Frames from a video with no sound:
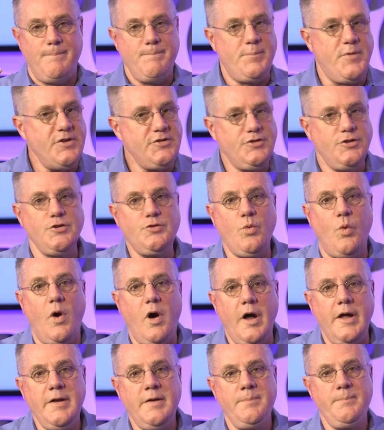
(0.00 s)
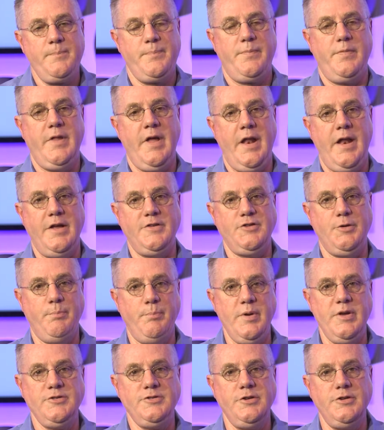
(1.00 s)
This is one that, as a
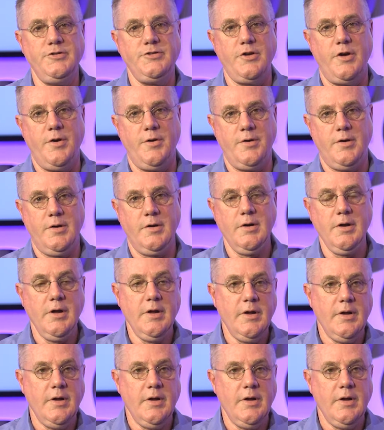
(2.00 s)
business owner,